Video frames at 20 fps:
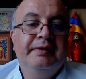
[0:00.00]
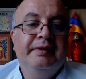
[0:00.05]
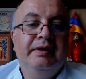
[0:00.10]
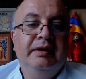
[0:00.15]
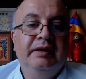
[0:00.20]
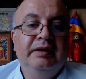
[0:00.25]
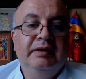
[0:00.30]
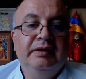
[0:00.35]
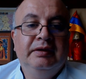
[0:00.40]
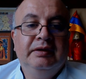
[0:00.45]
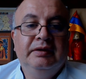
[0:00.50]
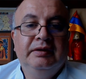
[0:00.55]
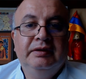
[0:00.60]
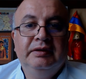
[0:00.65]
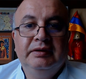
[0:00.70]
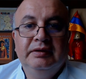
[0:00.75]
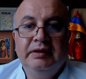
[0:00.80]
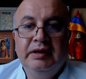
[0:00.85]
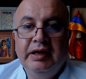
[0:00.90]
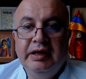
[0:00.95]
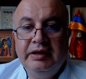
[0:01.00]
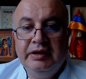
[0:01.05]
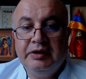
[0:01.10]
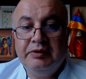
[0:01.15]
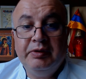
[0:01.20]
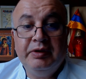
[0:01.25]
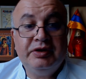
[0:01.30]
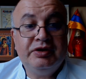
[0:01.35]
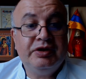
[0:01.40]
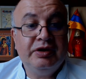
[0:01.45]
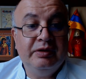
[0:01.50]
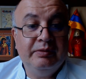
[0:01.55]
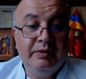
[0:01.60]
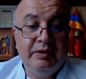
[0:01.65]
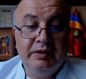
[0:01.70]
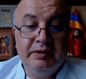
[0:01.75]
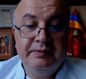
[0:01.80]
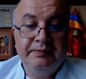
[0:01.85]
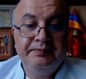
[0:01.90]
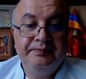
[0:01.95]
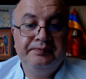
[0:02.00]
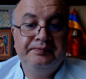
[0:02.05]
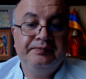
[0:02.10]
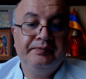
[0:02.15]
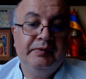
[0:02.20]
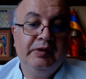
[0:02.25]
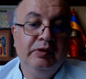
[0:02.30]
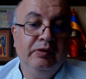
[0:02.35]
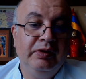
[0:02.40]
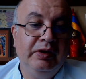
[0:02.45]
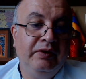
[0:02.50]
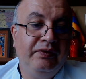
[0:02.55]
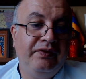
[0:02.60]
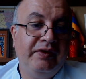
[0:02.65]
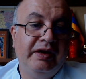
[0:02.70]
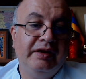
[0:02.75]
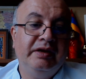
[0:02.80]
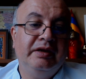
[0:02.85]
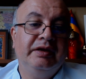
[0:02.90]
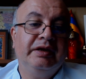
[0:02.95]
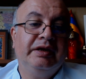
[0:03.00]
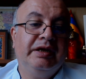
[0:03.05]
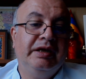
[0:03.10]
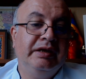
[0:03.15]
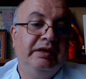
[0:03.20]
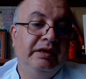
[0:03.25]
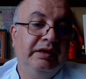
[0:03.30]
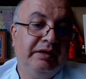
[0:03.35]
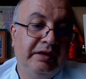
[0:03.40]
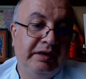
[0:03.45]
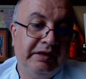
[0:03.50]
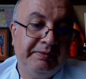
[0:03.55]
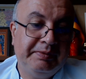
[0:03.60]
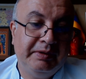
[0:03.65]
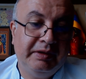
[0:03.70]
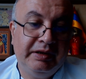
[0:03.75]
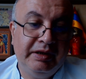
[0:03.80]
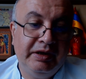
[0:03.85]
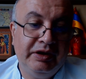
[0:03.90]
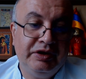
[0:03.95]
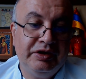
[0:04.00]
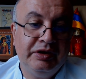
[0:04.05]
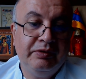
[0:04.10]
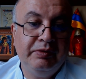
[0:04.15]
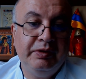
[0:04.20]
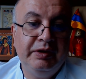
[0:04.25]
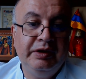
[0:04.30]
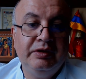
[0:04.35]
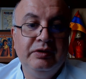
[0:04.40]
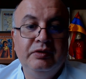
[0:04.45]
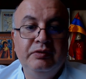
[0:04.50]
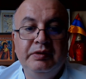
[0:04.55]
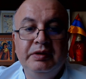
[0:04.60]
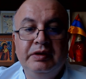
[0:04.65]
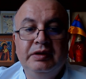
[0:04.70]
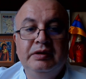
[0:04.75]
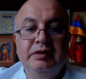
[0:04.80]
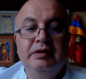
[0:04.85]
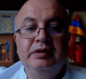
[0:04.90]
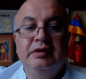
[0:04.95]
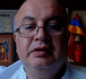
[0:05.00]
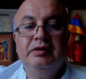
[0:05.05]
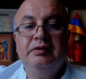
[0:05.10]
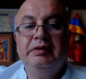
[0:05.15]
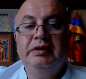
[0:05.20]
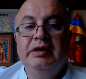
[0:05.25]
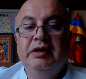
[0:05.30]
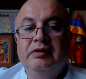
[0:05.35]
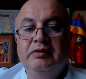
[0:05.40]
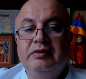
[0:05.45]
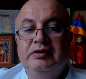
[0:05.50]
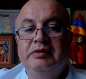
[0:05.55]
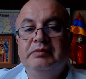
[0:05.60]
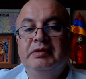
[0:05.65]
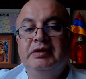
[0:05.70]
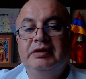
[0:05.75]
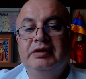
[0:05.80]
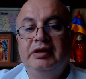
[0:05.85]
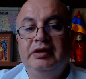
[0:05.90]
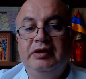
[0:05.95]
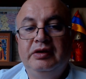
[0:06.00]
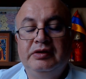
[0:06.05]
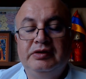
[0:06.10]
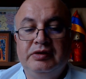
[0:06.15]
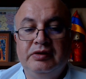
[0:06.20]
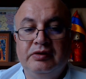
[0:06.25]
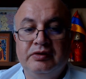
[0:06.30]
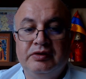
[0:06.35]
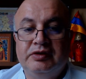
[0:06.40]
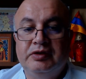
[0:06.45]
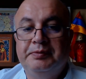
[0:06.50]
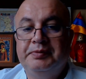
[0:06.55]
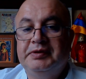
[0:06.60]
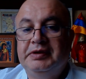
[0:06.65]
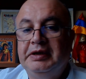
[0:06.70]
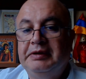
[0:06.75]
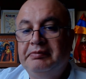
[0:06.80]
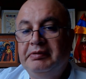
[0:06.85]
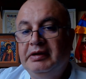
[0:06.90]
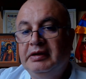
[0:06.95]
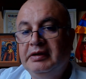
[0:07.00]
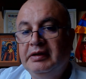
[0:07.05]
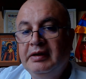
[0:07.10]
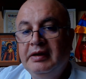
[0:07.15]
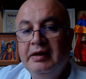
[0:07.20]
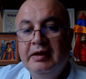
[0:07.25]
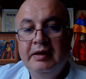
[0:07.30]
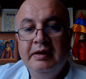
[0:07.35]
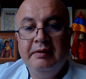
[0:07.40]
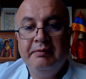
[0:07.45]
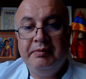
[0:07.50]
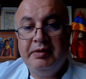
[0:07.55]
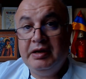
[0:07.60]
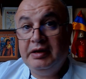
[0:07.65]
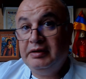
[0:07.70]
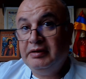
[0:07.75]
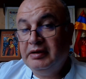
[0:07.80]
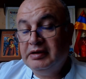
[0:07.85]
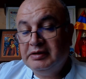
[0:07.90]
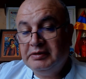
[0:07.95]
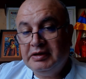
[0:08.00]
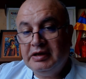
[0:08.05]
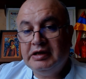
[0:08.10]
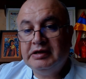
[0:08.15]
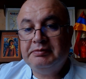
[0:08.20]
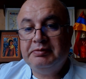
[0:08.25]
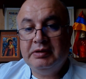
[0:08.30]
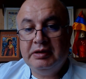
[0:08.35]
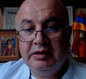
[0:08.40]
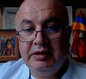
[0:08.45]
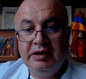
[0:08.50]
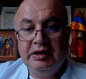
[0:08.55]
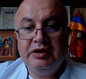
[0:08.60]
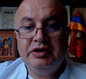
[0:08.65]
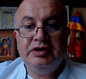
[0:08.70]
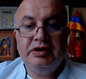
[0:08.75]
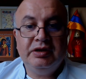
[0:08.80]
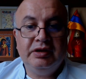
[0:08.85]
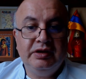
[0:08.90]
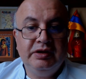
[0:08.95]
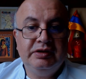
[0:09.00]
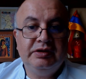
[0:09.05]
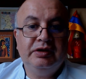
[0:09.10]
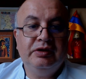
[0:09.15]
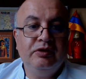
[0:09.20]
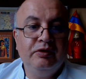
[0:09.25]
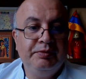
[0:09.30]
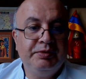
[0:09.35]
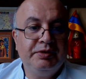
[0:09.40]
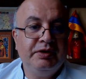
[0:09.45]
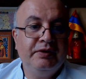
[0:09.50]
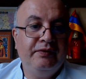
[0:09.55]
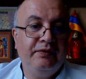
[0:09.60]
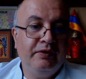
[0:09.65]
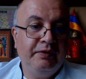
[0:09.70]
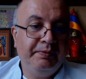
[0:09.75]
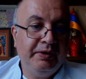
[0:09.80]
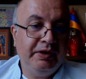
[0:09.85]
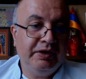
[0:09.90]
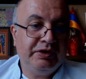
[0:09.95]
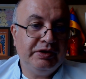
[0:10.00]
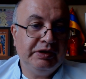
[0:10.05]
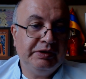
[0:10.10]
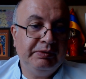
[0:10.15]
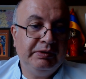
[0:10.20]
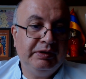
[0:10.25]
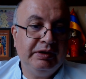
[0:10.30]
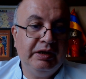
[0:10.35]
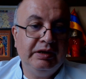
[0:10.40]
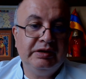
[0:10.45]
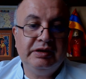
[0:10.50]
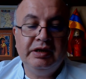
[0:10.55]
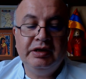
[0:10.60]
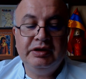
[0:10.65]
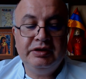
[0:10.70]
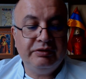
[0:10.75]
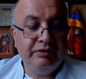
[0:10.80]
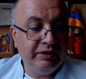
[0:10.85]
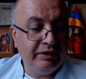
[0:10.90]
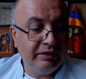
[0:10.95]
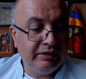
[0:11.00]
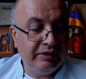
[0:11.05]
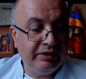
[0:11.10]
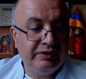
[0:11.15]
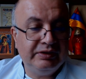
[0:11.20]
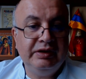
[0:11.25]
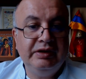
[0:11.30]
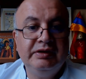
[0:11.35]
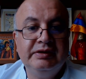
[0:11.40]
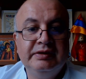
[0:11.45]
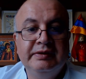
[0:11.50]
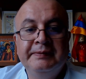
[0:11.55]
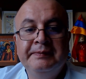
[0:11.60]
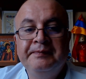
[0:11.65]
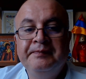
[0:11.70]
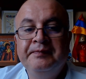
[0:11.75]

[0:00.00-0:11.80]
are highly questionable. No, and finally, kidney transplantation with or with, uh, without simultaneous or subsequent pancreas transplantation is an option for patients with end-stage renal disease.